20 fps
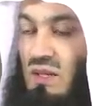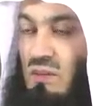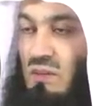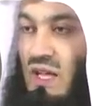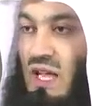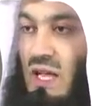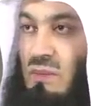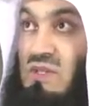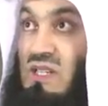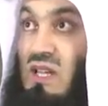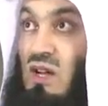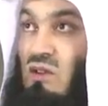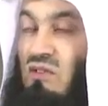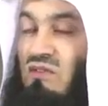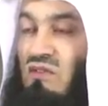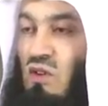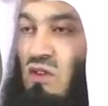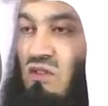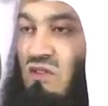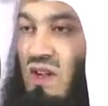perhaps our
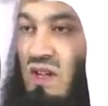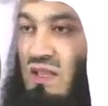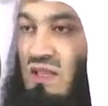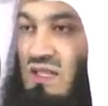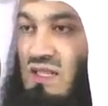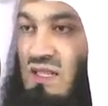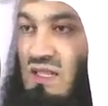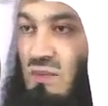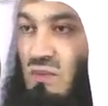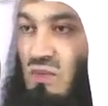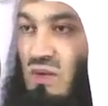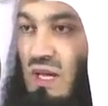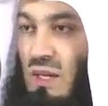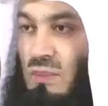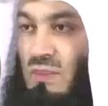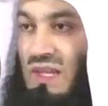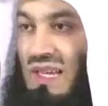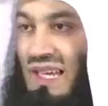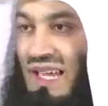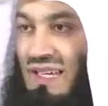forefathers somewhere
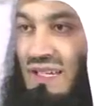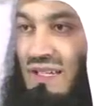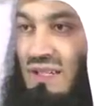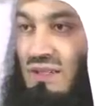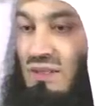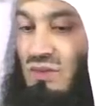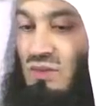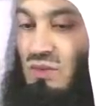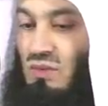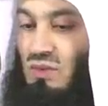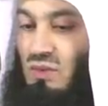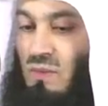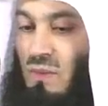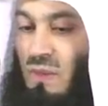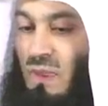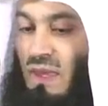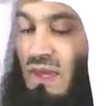up the ladder who